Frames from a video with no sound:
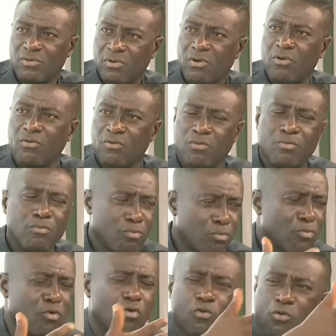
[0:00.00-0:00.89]
Oh,
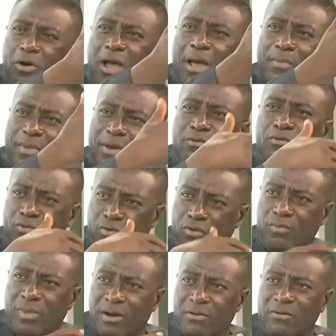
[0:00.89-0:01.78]
Kwame
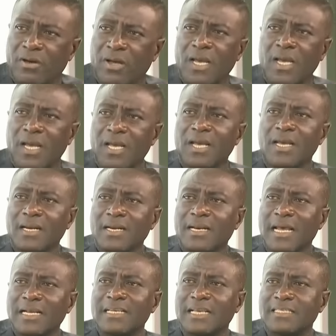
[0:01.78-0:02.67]
Nkrumah.
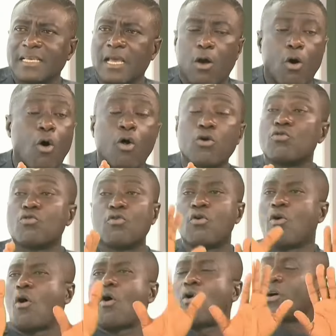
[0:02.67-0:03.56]
That's just say, on no
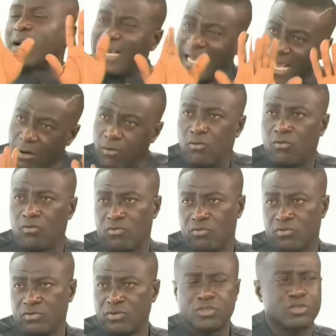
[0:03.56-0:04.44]
on Capo,
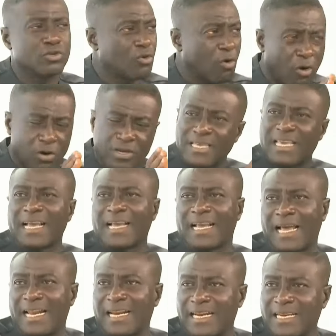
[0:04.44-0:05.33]
on your
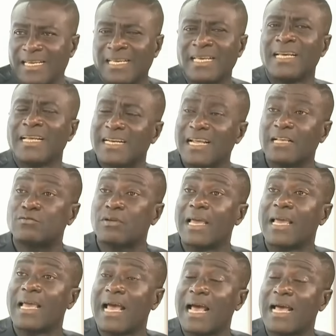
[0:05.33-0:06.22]
gun. That's
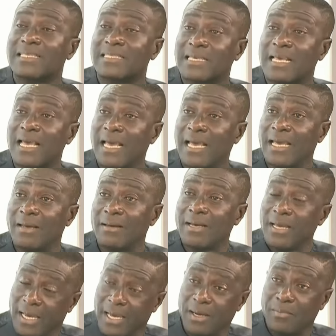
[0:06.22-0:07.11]
why I ask her,
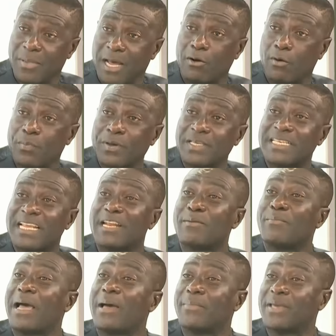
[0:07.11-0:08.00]
him, and Opesa,
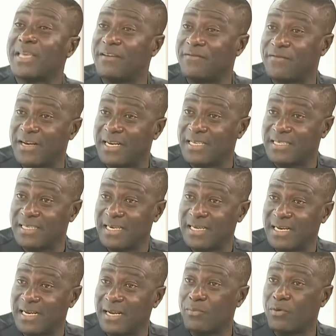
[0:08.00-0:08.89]
never my friend
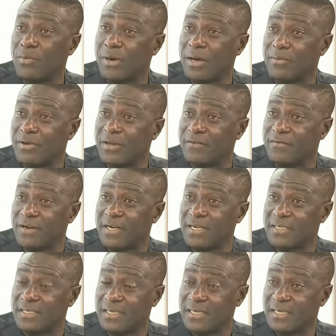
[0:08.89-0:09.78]
say, Napoma, my
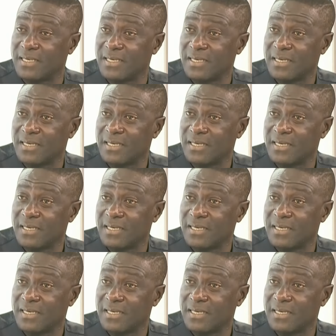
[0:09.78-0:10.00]
friend say.